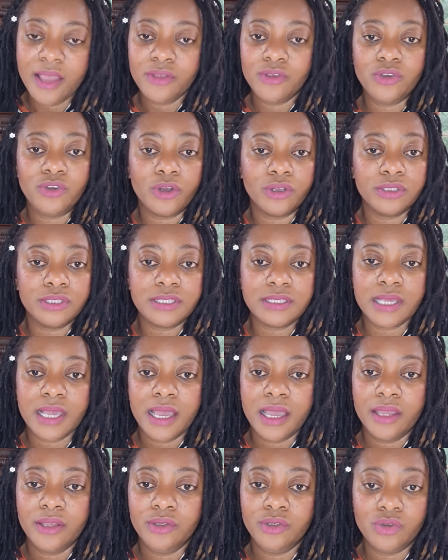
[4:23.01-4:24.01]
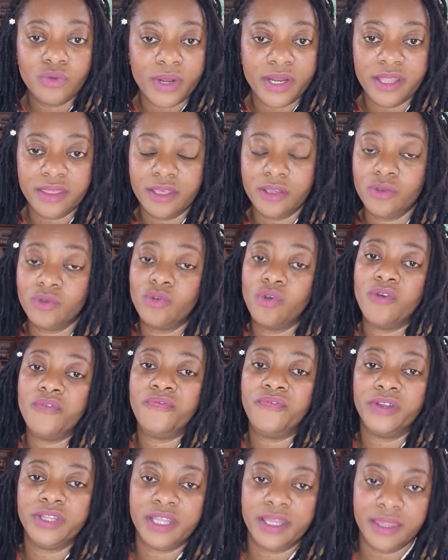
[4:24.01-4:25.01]
You don't do anything, you go
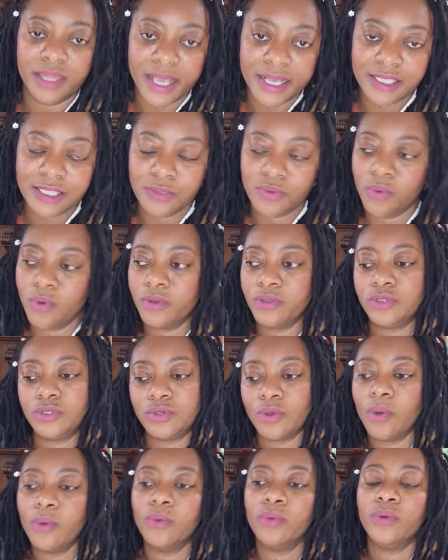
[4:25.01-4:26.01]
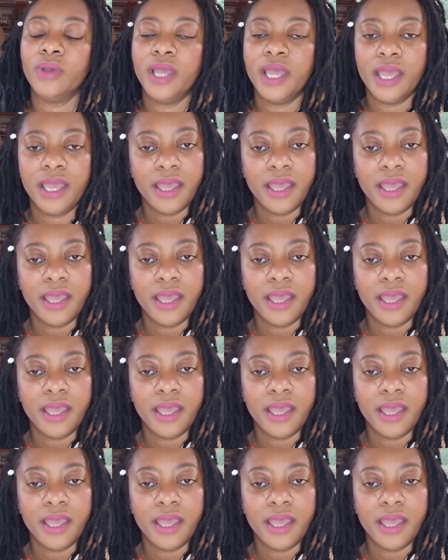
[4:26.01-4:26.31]
for the next one. So